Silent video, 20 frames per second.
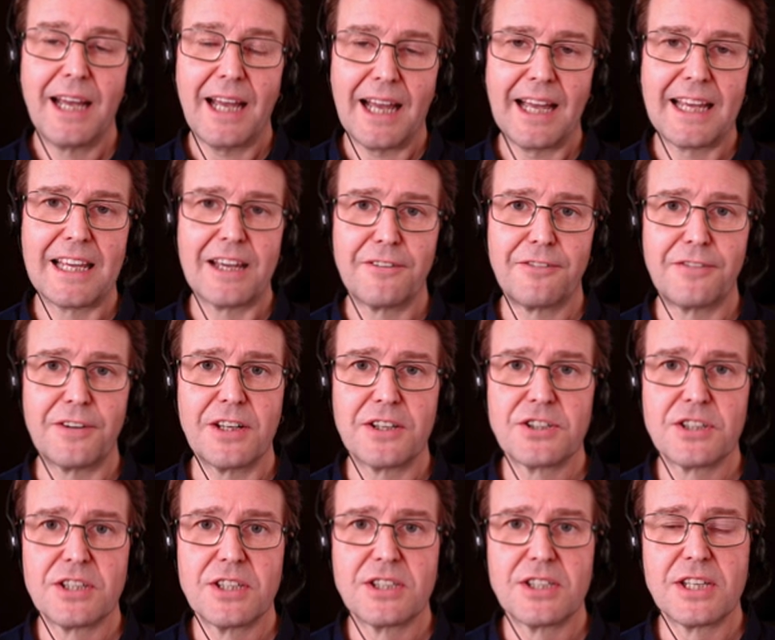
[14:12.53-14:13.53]
IAF
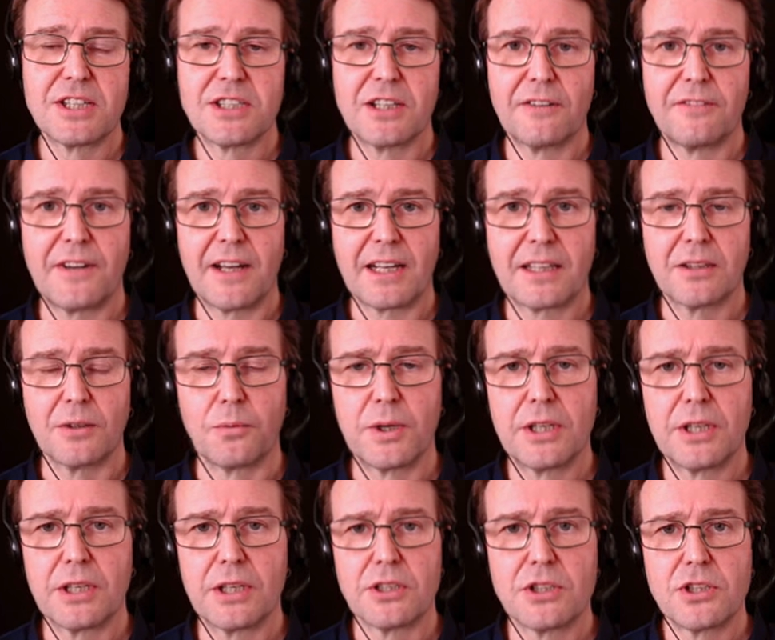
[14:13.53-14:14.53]
features is the fact that we
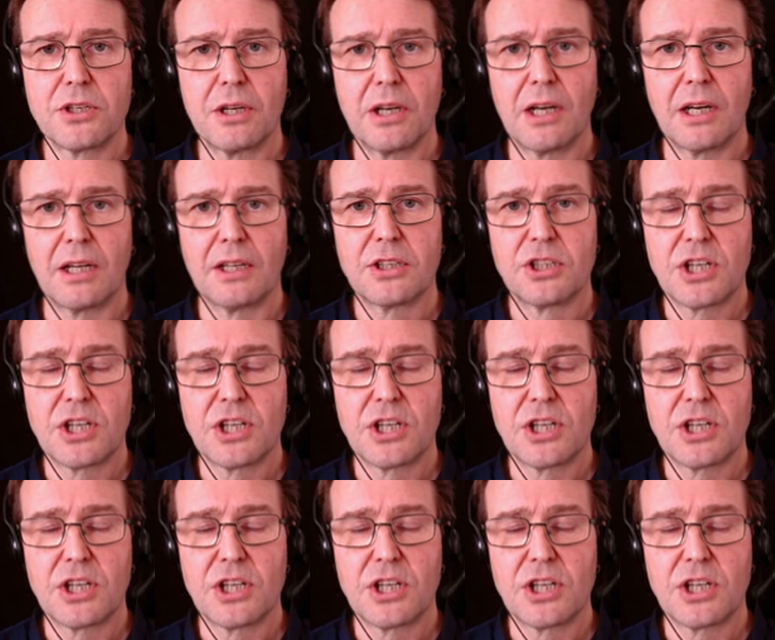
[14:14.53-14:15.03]
can uh,